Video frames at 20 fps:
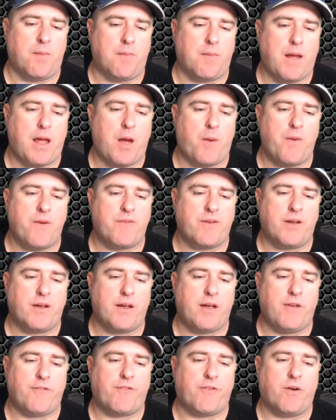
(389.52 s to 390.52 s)
However,
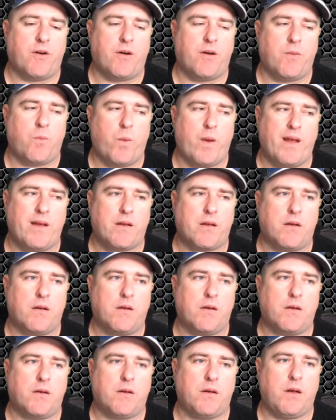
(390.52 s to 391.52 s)
if I went
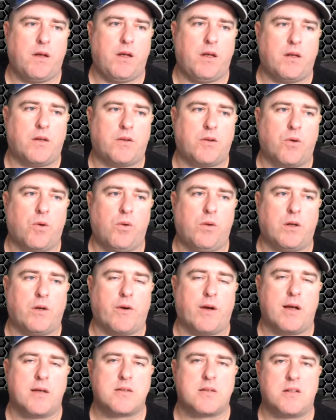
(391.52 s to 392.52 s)
into taller
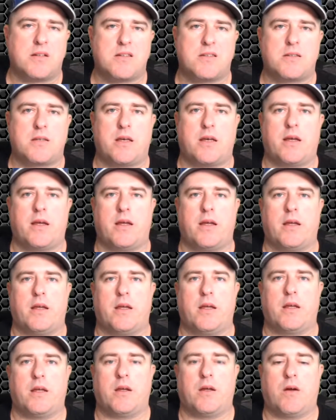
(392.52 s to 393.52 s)
grass, let's say
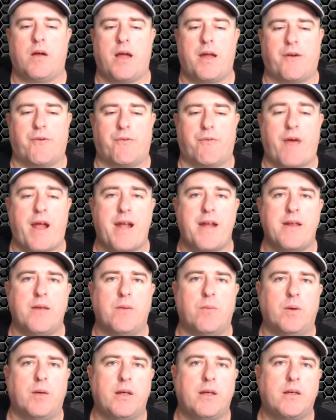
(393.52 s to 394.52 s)
I had a rainy
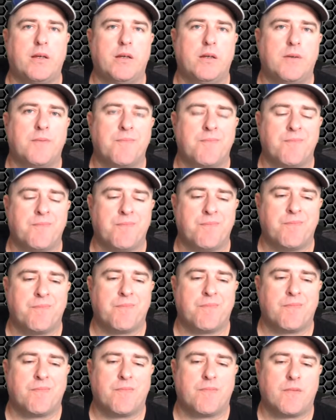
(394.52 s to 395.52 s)
week
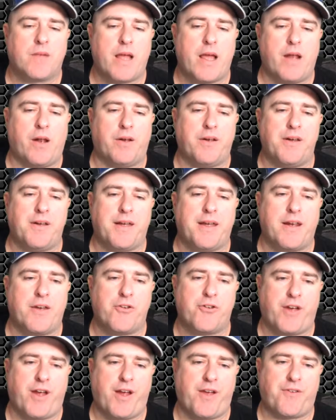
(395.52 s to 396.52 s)
and I didn't get a
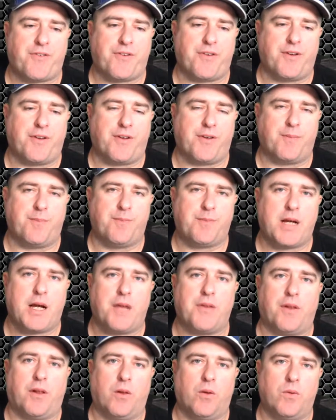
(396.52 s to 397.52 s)
chance to
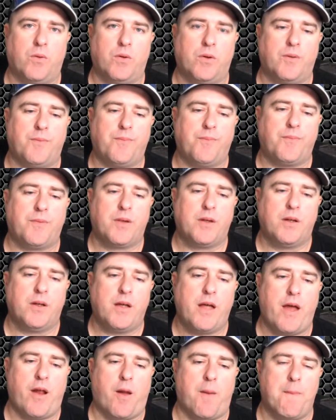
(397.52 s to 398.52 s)
cut the lawn,
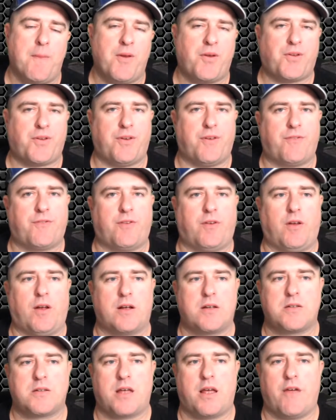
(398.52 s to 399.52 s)
and I missed it for,
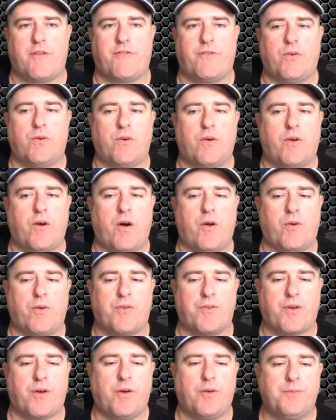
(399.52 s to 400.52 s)
like, say, a fortnight or
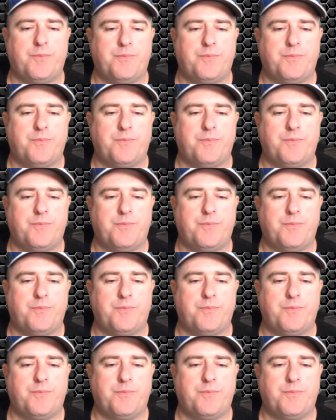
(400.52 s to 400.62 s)
so,